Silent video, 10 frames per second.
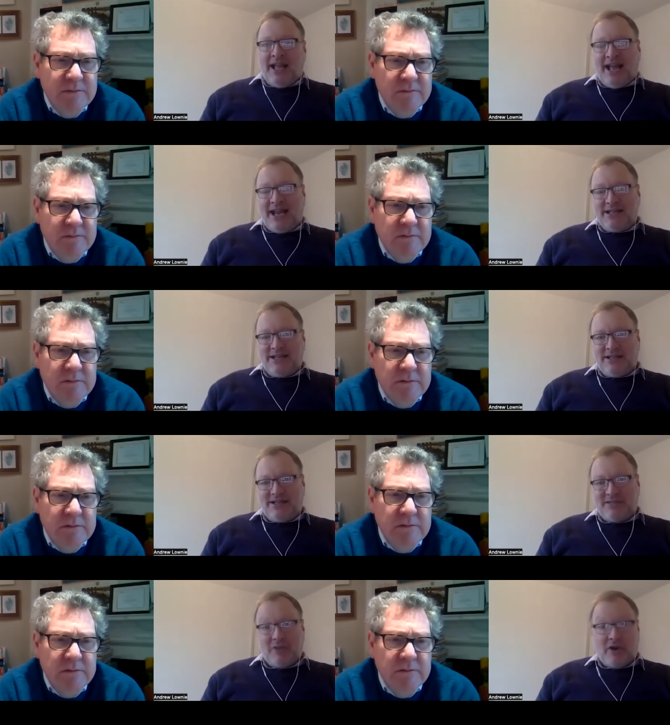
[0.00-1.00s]
Speaker 1: and uh,
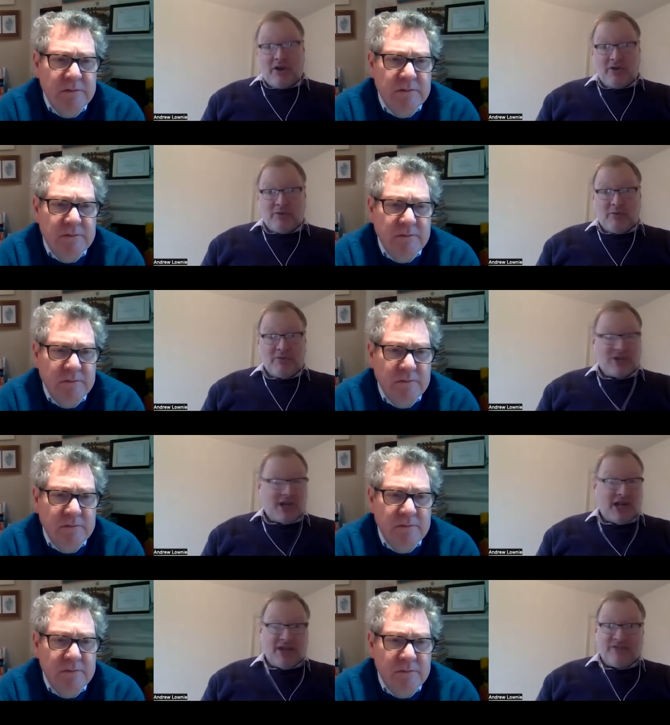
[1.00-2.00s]
tomorrow the one with
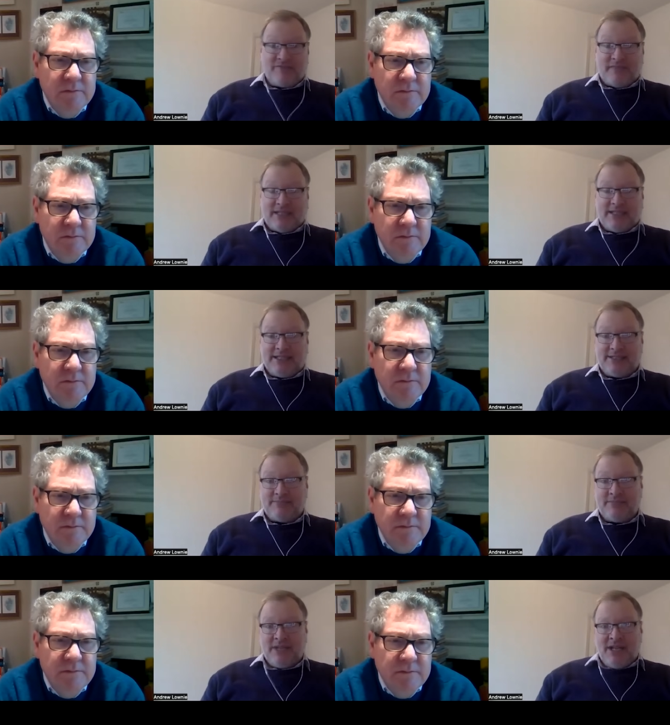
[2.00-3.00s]
Clive.
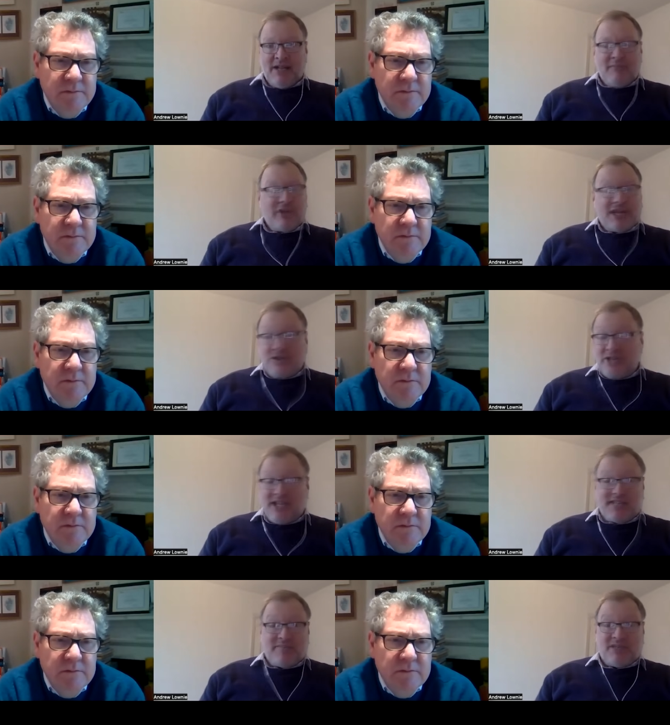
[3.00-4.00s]
Um, but I do think
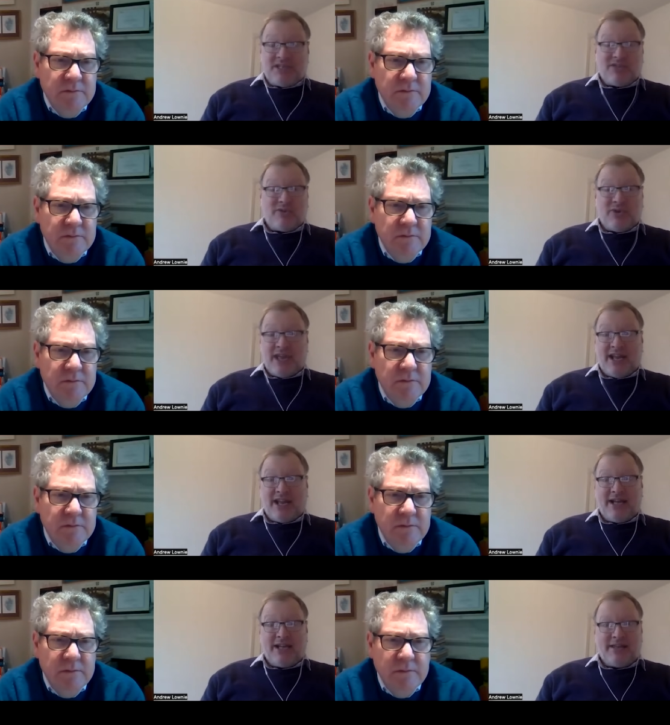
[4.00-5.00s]
it's a big story, and I,
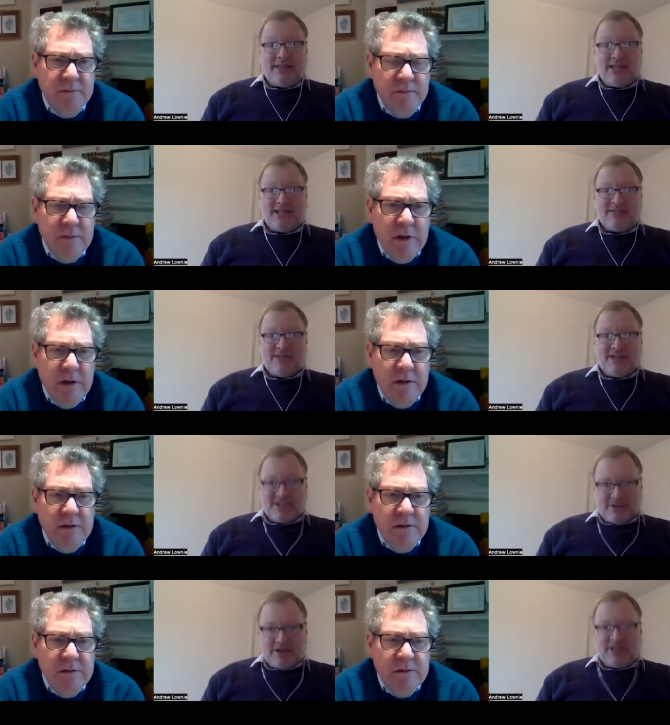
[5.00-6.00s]
and I think it's a, it's
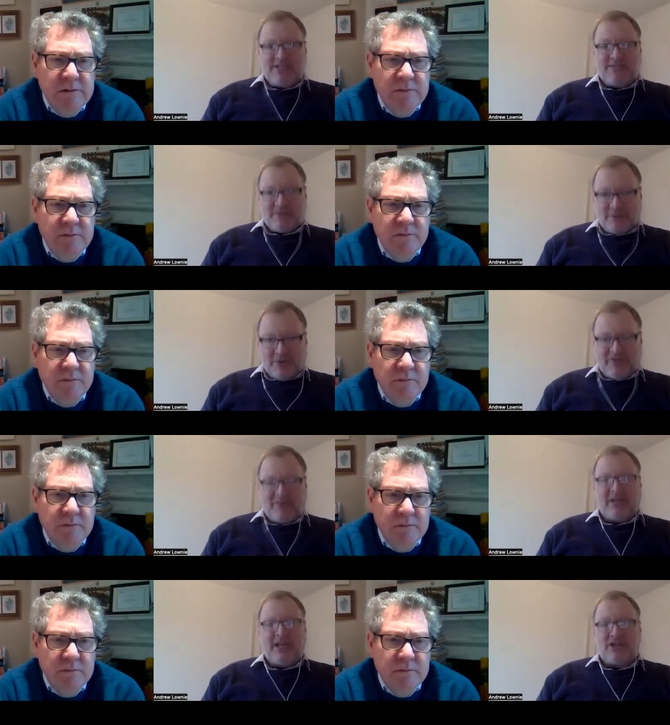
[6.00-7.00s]
a crisis for the royal
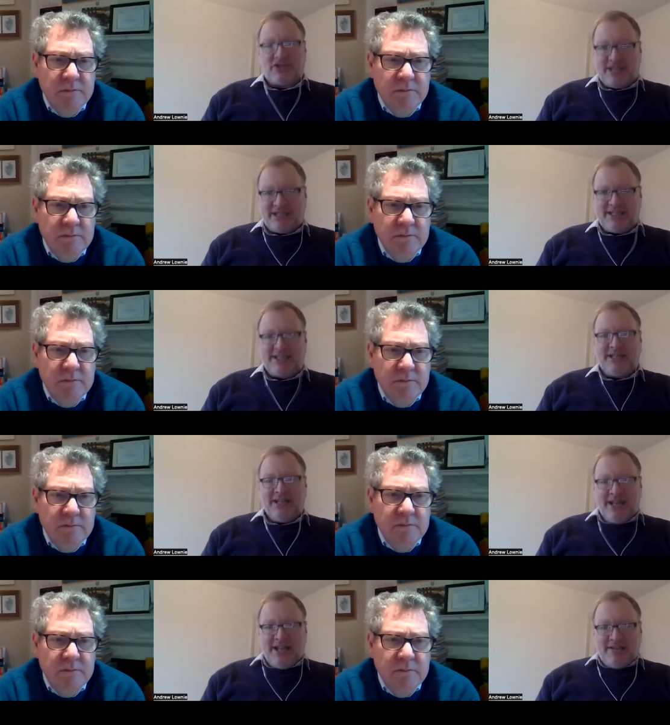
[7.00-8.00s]
family. Actually, I think
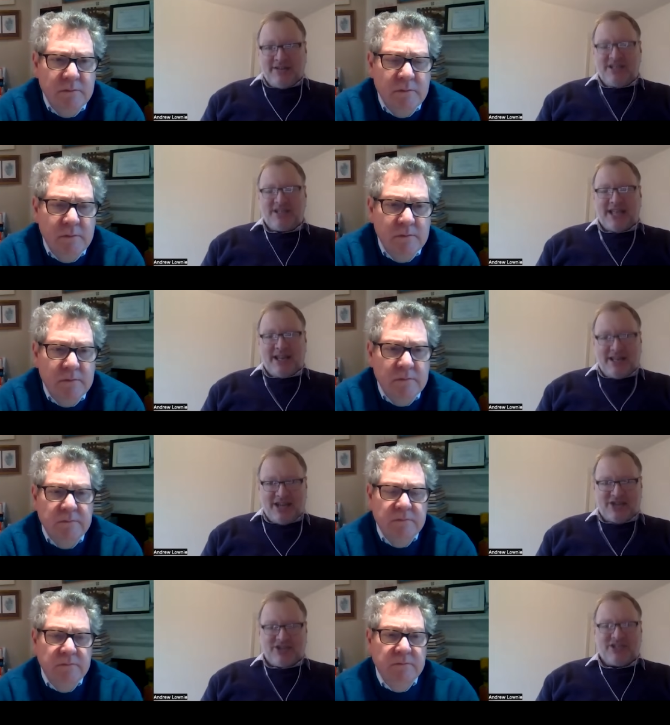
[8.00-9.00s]
these
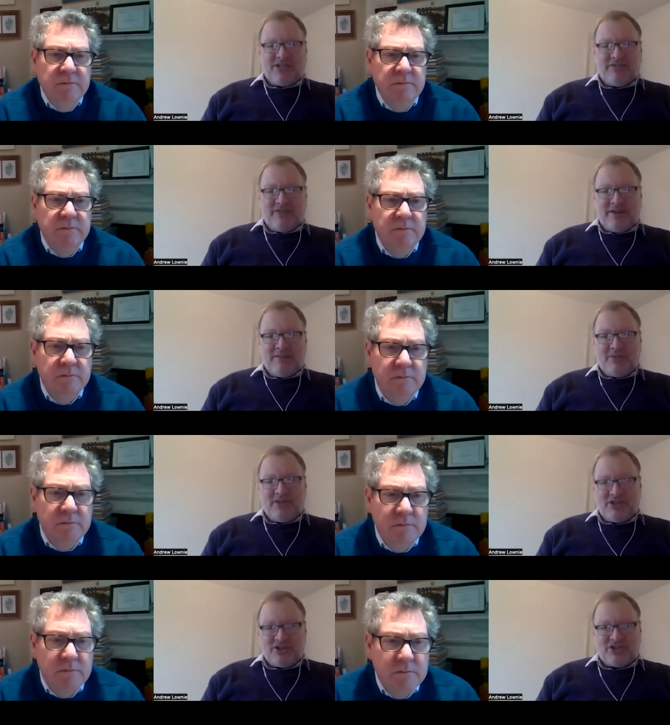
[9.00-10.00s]
allegations are very
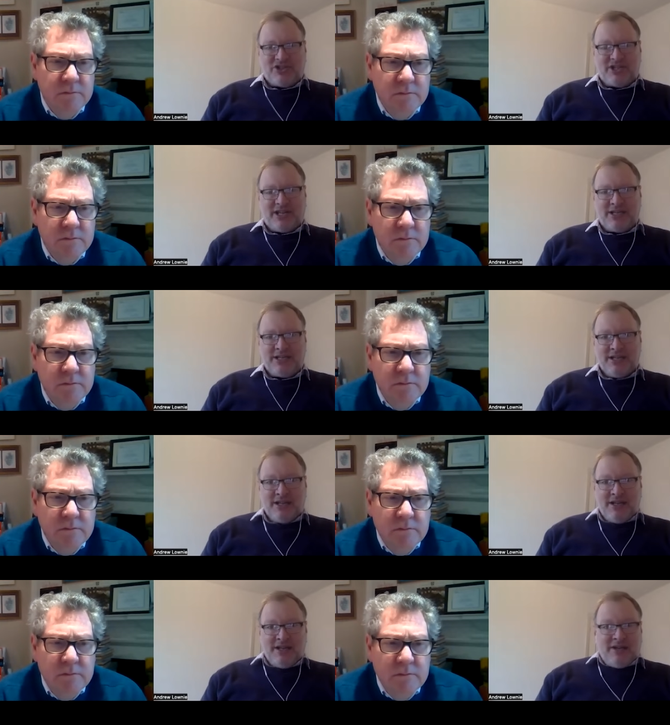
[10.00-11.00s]
pernicious and
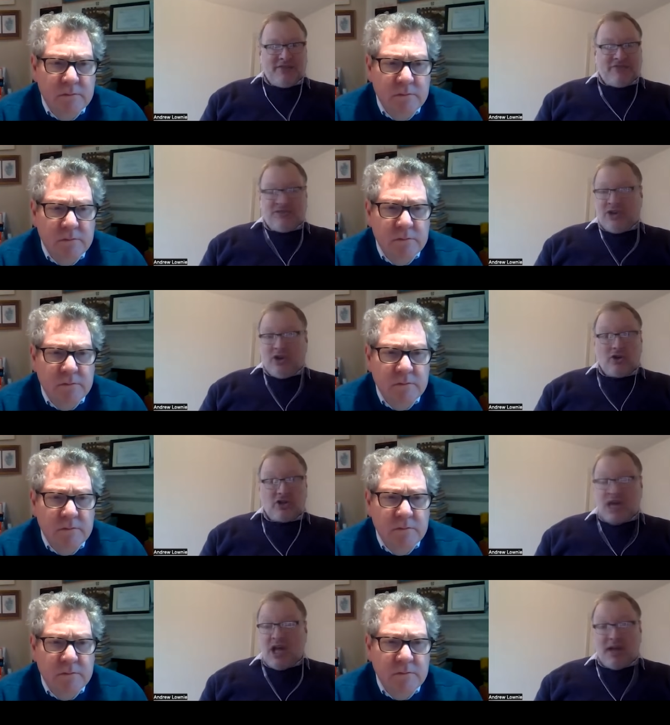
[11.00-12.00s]
for a long
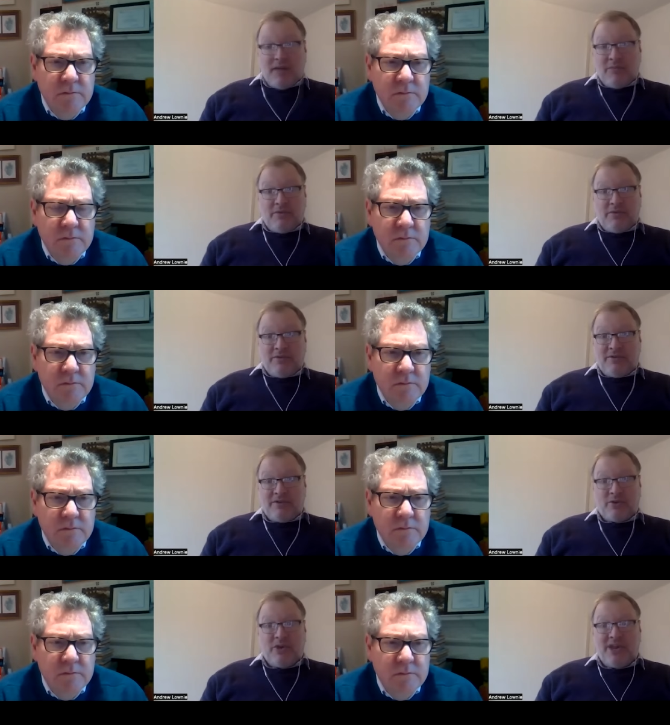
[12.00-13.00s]
time,
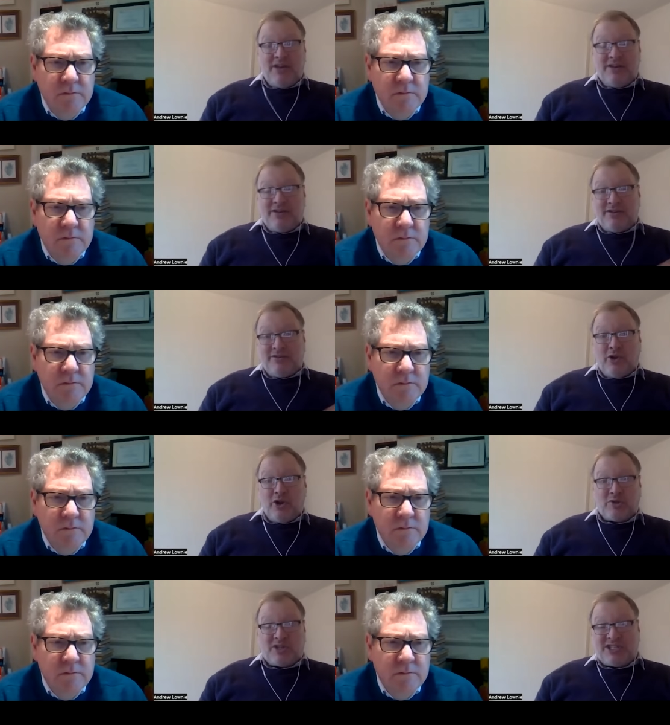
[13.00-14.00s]
the Queen and the
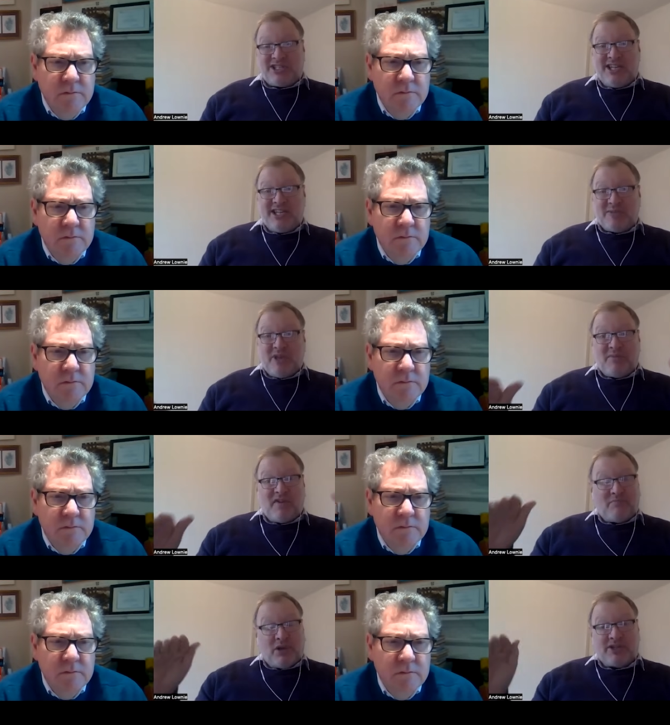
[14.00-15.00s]
Royals were seen to be
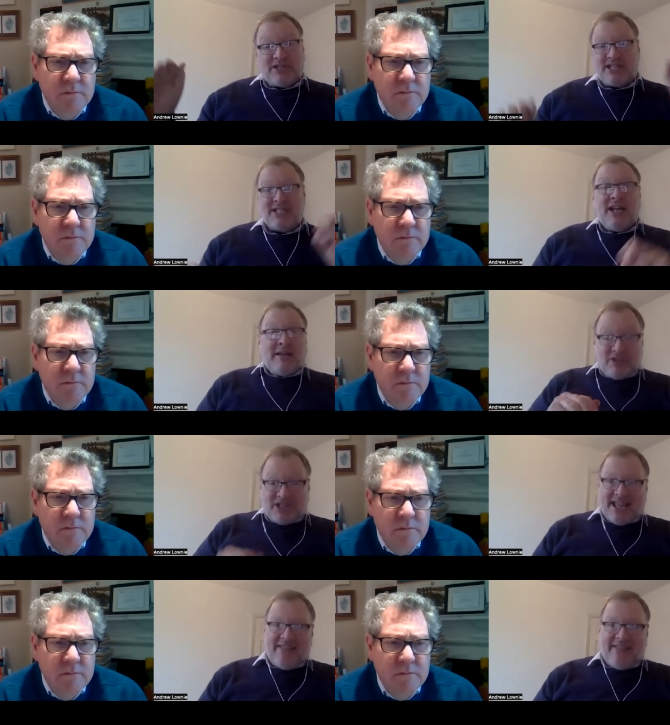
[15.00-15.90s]
above politics, but